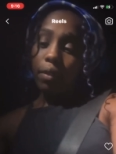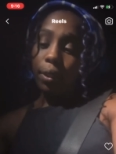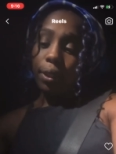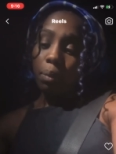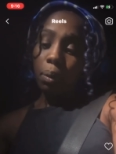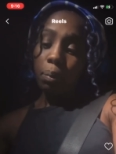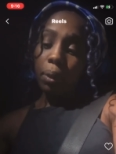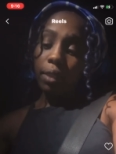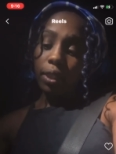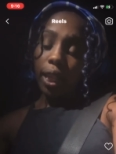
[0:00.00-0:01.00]
Even though some
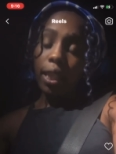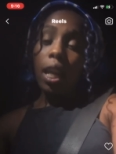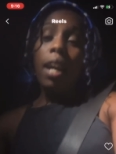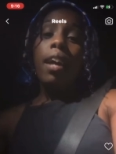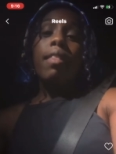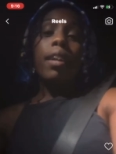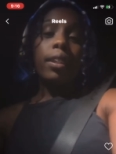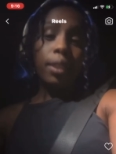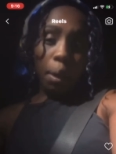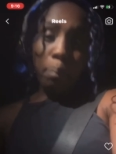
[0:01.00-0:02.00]
people believe they're dead.
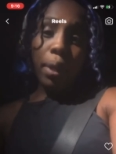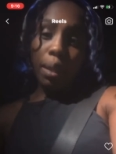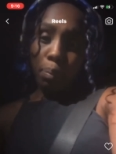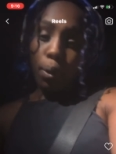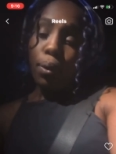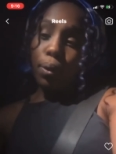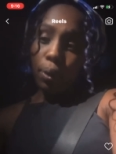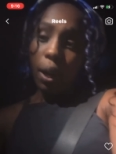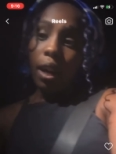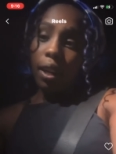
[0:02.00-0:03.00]
There are some people
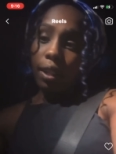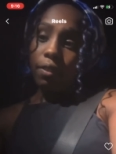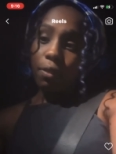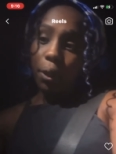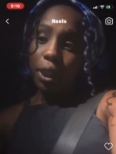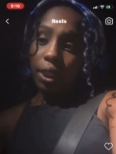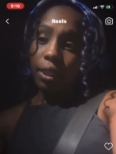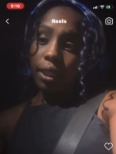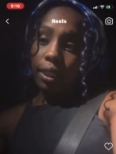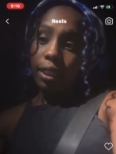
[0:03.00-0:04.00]
who are
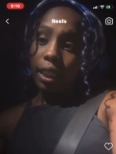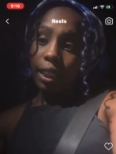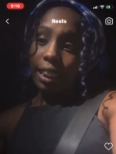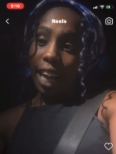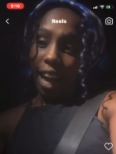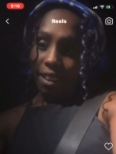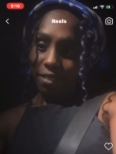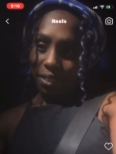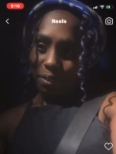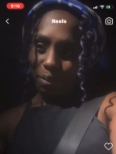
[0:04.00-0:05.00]
unfortunately still
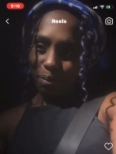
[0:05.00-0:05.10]
alive.